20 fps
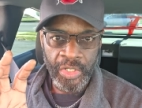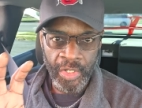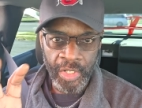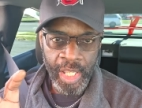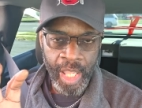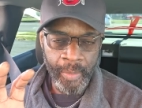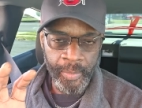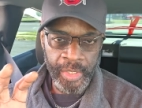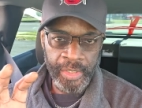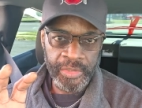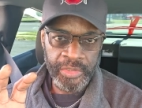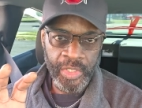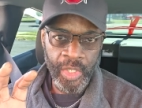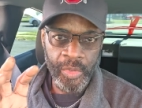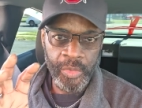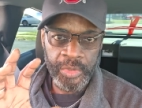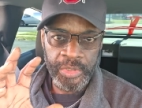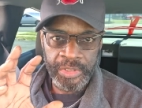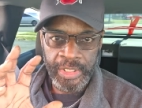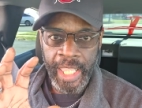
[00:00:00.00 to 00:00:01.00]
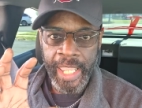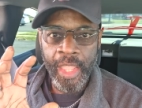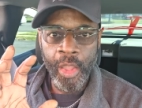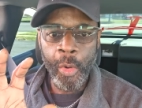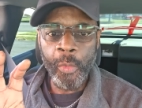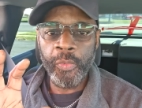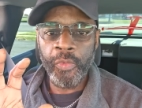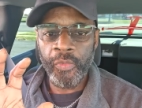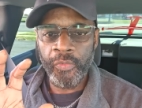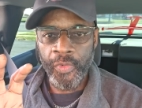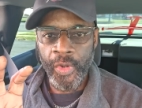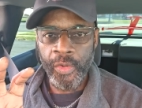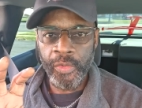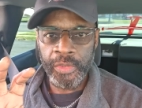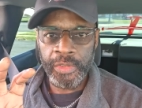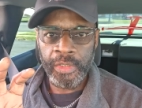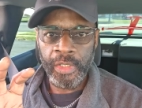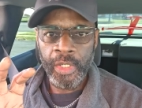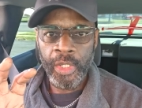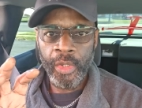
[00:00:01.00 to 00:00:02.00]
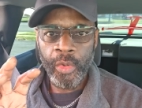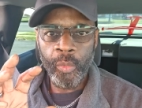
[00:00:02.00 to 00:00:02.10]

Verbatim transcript: are coming. So stay hopeful, folks.